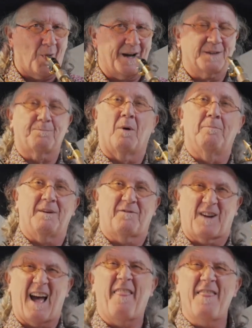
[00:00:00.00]
that's bottom B
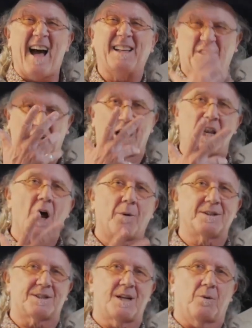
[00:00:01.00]
flat, and that's your
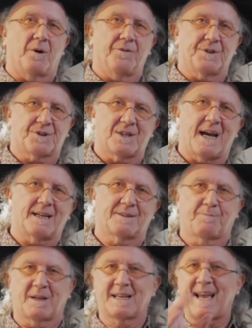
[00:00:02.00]
lowest note on the sax.
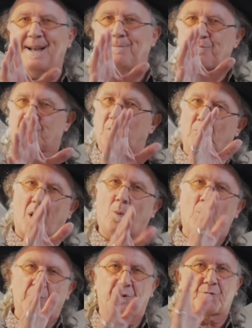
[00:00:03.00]
But again, I'll
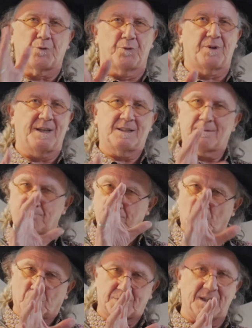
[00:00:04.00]
walk you through these in
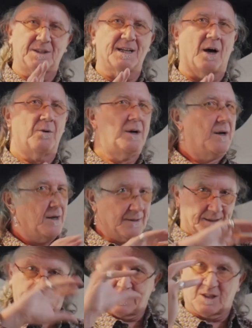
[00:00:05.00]
more detail,
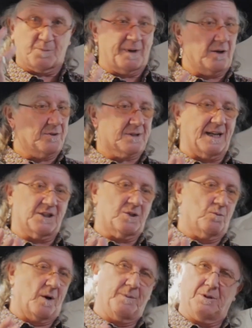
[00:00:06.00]
because there's a spin-on
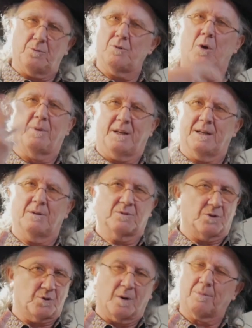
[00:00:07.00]
section where we do Nobody Knows
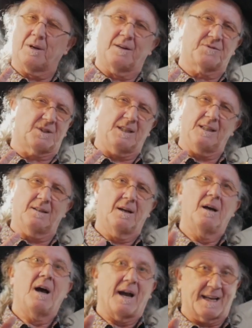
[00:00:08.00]
the Trouble I've Seen,
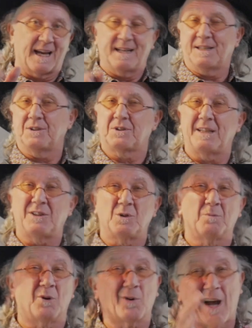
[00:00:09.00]
again in the
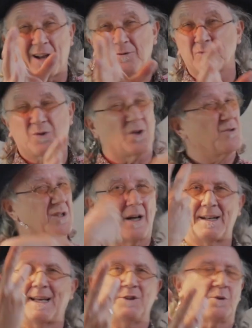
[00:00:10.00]
teaching book, and songs
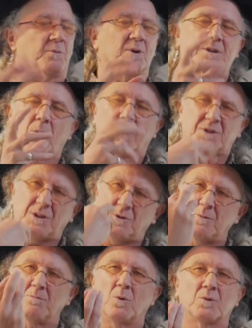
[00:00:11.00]
like Nature Boy. So I'll teach
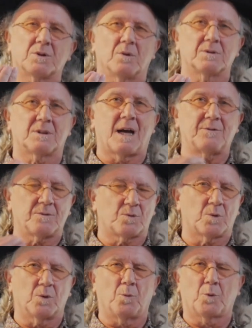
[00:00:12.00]
you more songs to how to
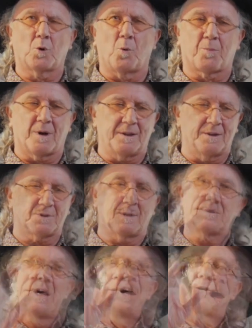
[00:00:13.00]
incorporate those
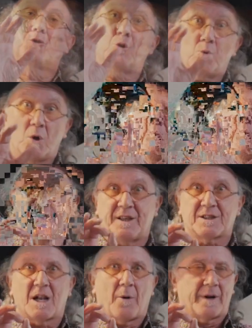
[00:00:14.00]
notes. Do learn
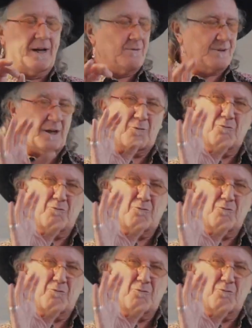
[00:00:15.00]
these lower notes, they're